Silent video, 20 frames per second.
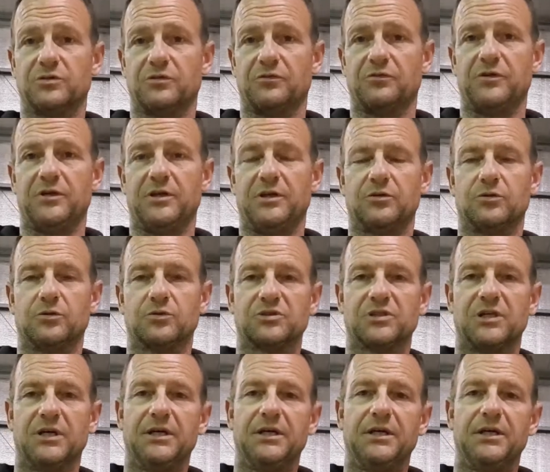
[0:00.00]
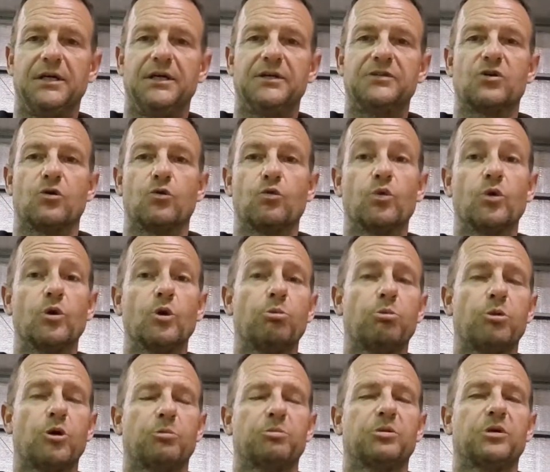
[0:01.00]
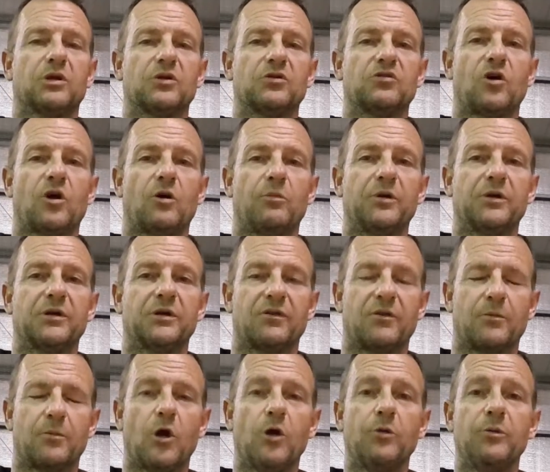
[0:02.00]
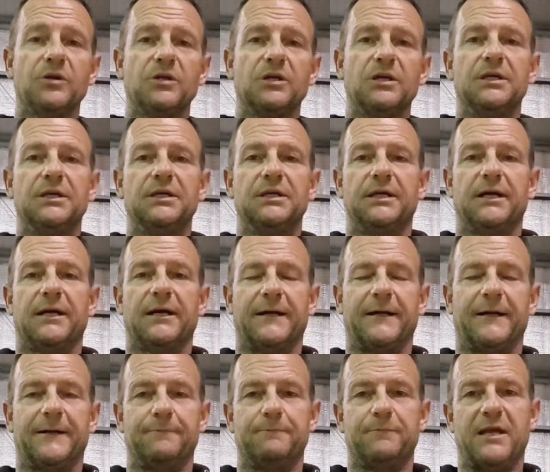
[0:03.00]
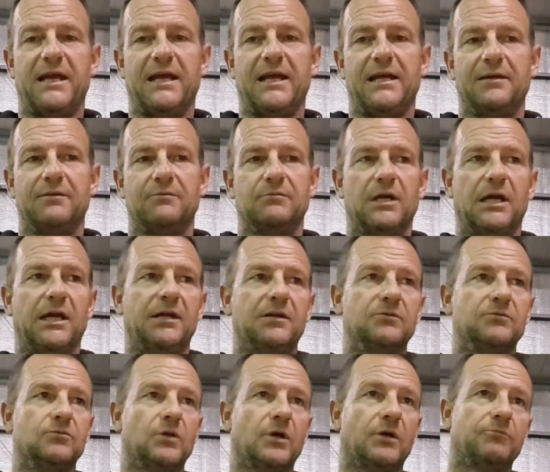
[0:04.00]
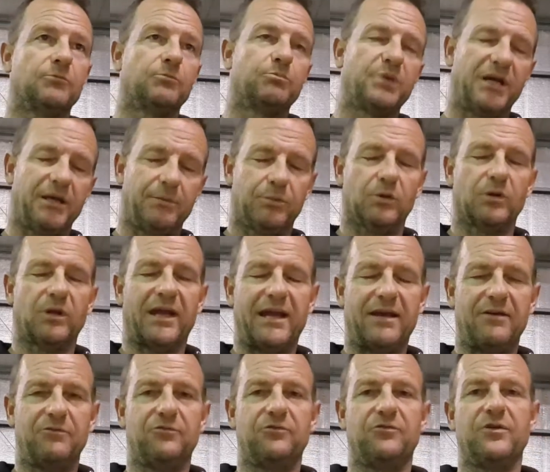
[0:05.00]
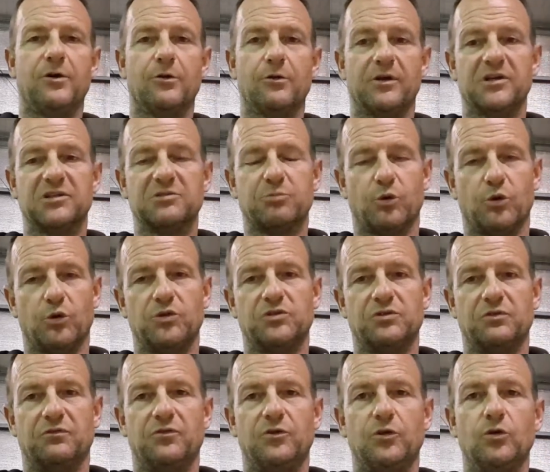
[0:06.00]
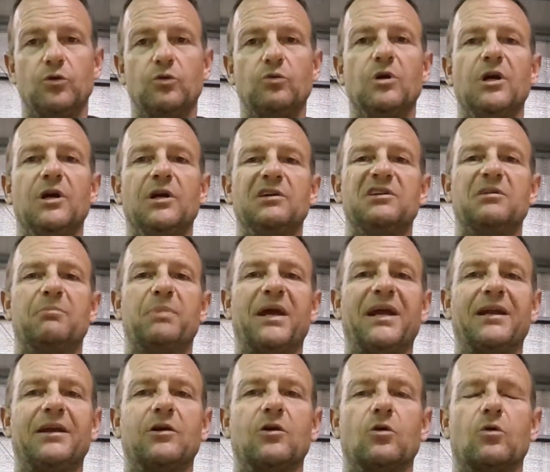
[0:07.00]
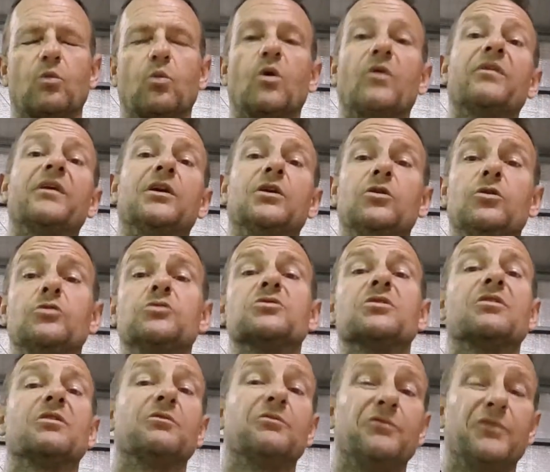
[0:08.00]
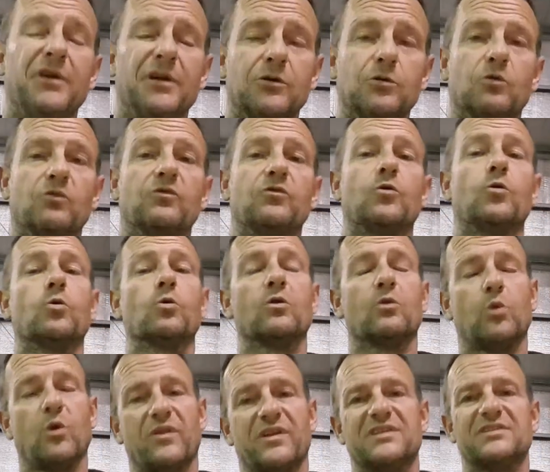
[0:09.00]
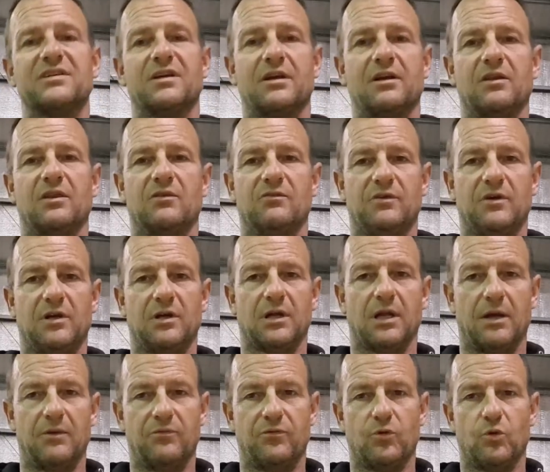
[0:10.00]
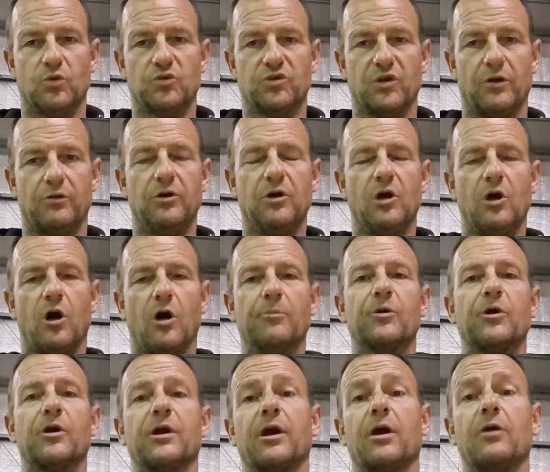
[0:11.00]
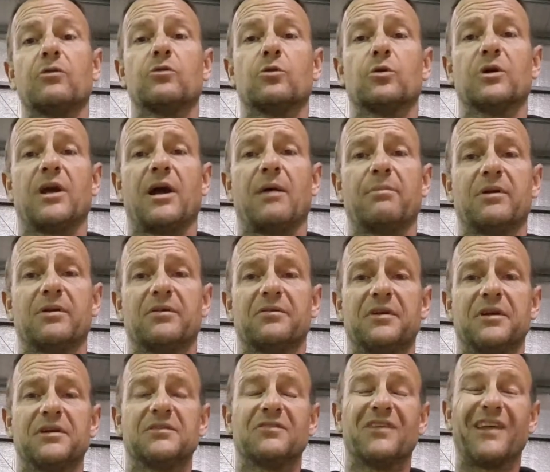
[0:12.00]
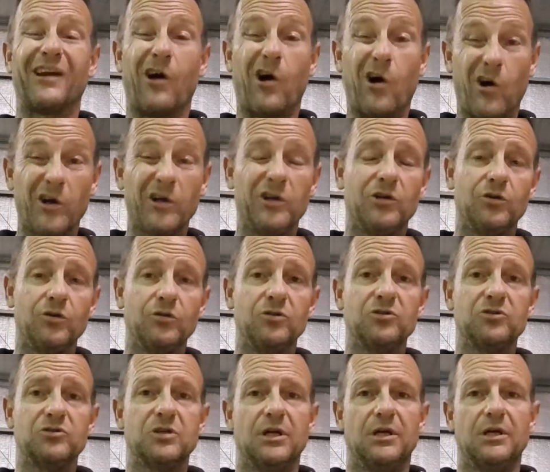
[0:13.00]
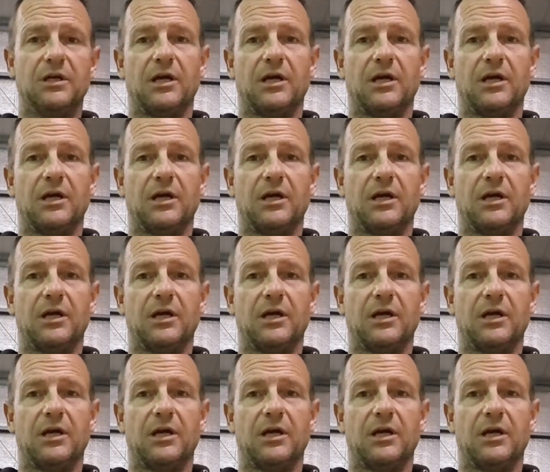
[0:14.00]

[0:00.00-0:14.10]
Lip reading: on vehicles. It's a real popular topic at the moment, and people have various points of view depending on what they're using the vehicle for or what they're setting the vehicle up for. So I'm going to go through a couple of things that I use